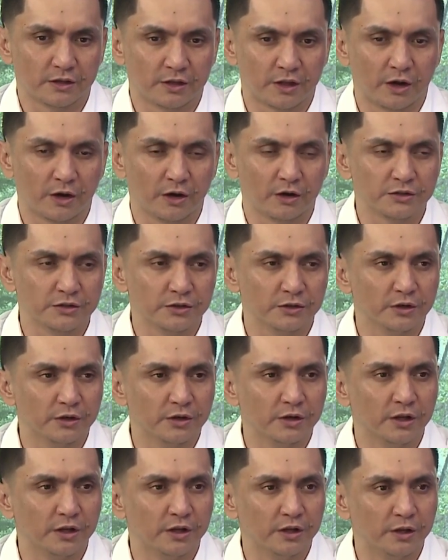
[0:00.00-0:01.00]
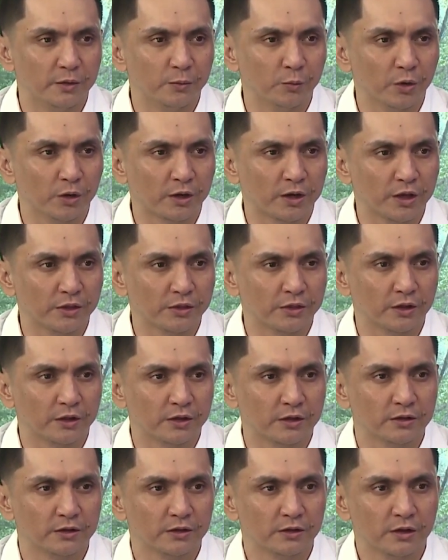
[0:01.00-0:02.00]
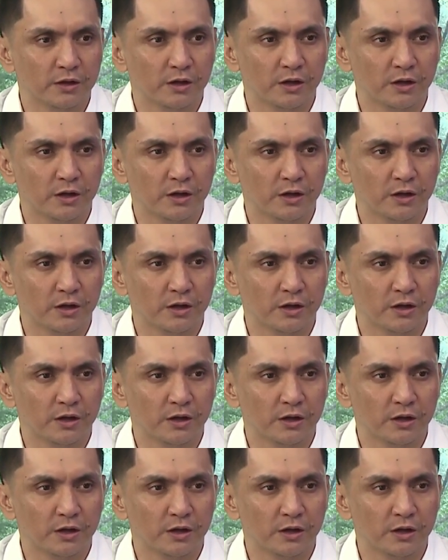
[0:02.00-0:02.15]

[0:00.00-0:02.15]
character and work ethic